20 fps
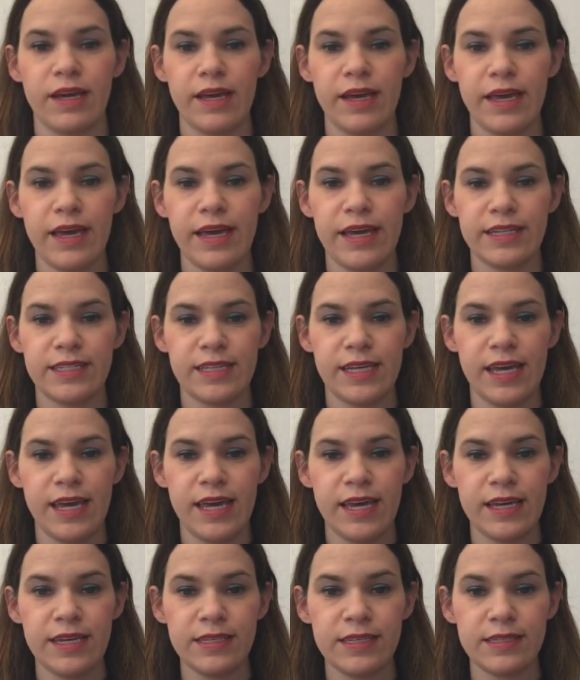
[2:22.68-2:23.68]
It
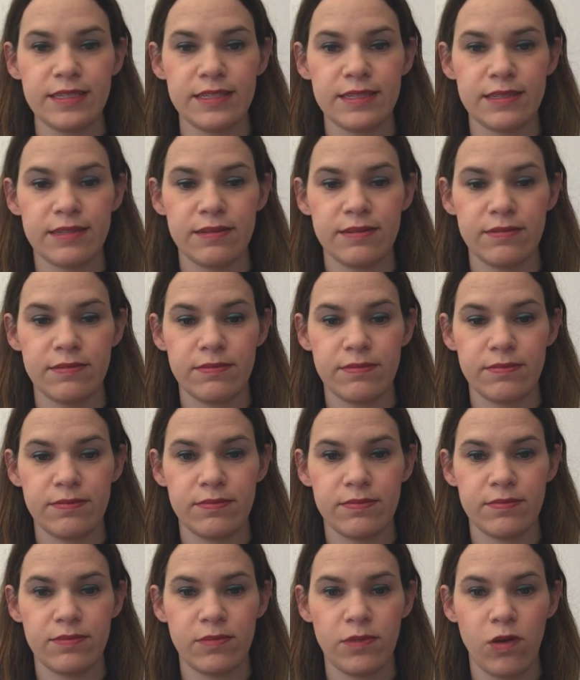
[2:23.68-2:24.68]
is.
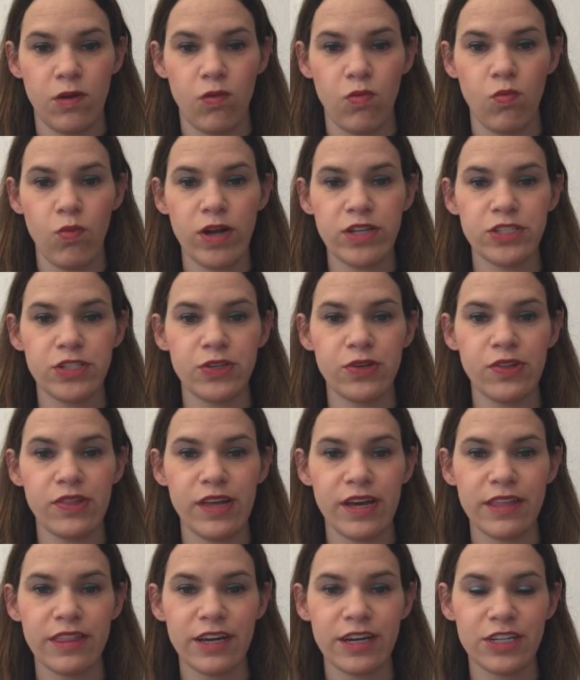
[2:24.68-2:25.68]
What do you
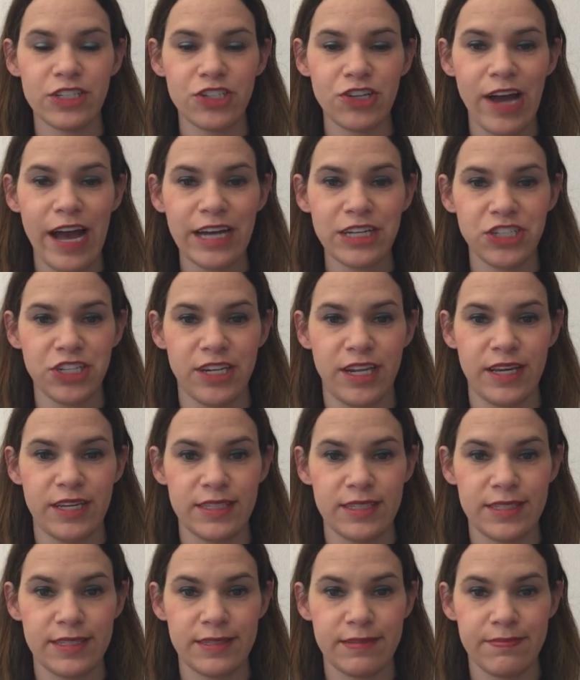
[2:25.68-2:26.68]
think the contraction
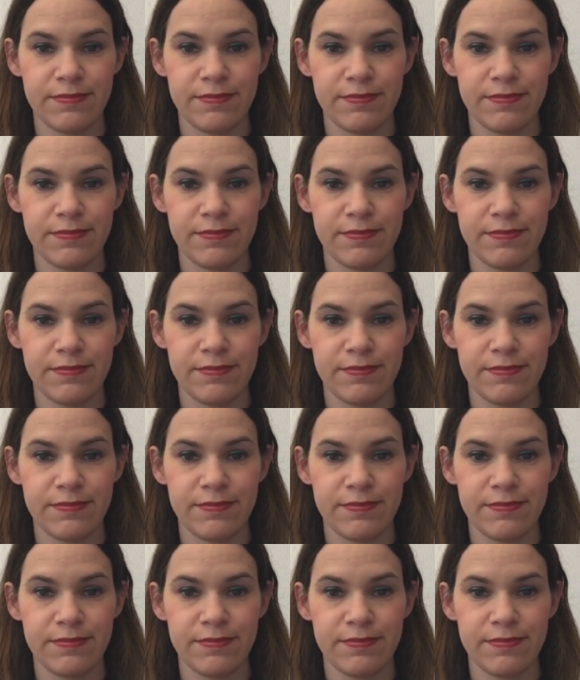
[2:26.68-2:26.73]
is?